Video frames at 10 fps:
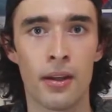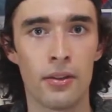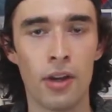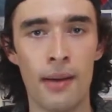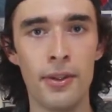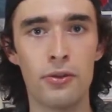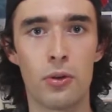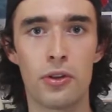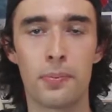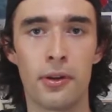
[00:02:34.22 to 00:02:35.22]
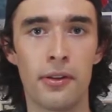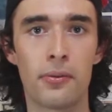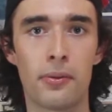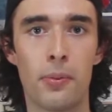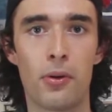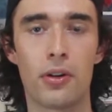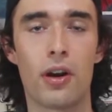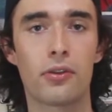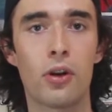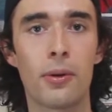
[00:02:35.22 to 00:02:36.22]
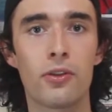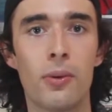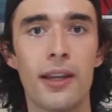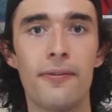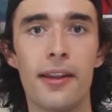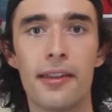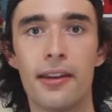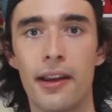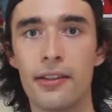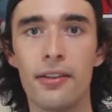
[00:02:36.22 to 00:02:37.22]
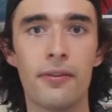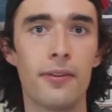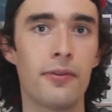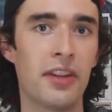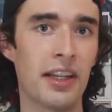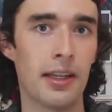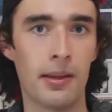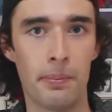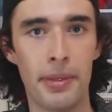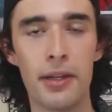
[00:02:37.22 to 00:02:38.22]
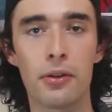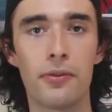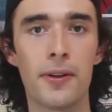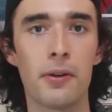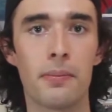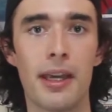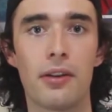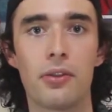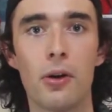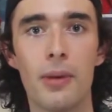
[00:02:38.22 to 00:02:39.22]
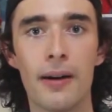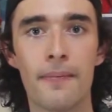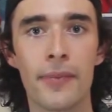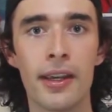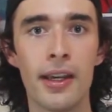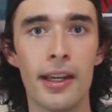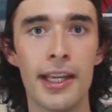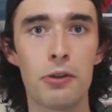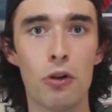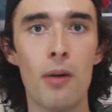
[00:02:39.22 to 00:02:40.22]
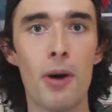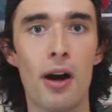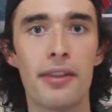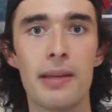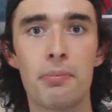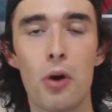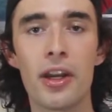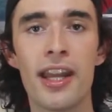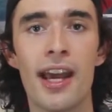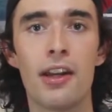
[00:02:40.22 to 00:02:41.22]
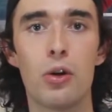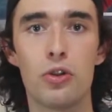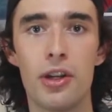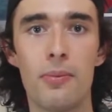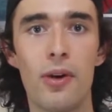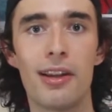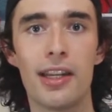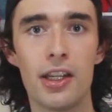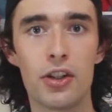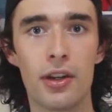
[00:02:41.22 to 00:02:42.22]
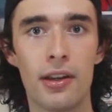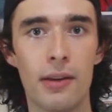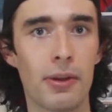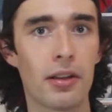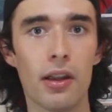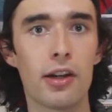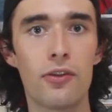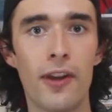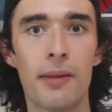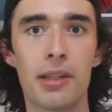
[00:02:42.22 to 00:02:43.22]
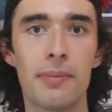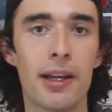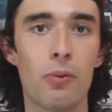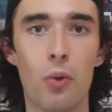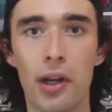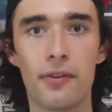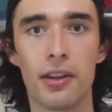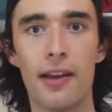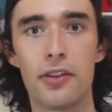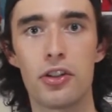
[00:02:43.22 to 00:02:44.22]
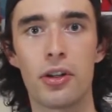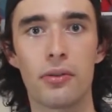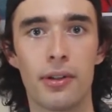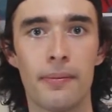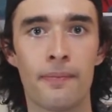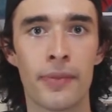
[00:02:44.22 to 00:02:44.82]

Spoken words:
Thomas George Prince was born on October 25th, 1915 in Petersfield, Manitoba. He grew up on the Broken Head Ojibwe Nation with a large family, being one of 11 children.